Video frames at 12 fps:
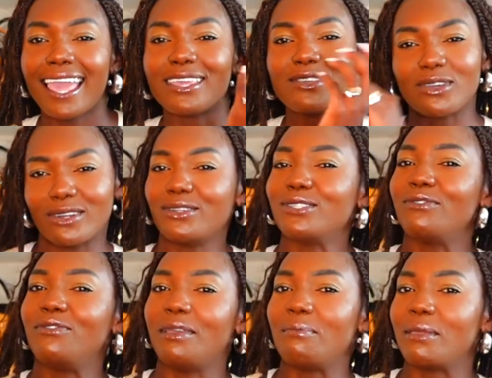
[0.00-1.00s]
you could also
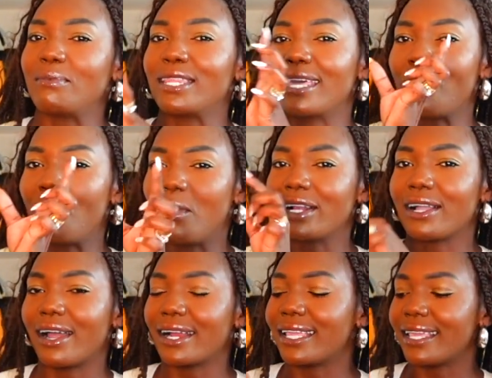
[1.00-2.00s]
fit maybe like one
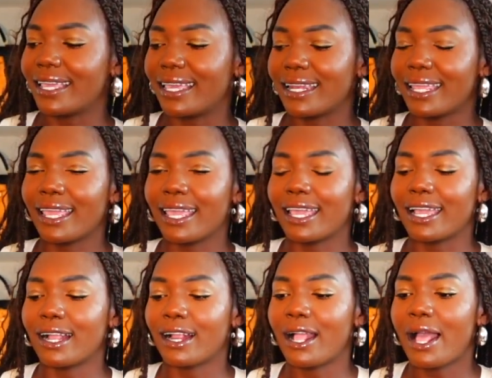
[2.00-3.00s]
card key in
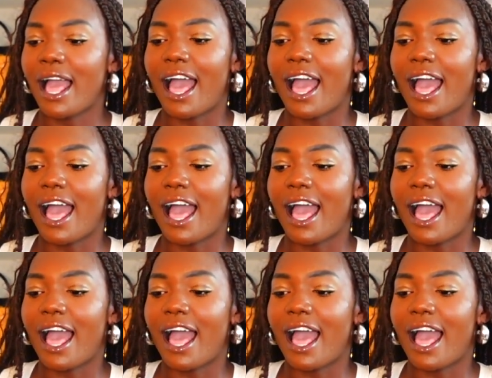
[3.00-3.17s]
here.